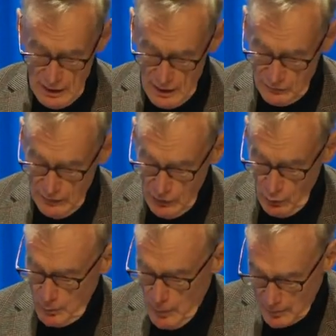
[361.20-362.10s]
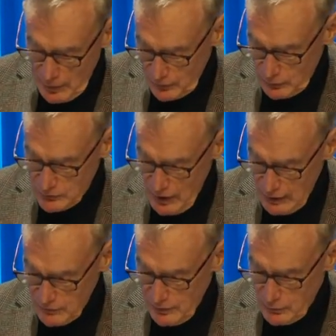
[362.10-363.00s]
uh, for heroin. My brother had
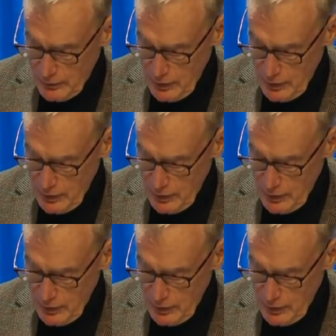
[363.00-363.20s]
died of a heroin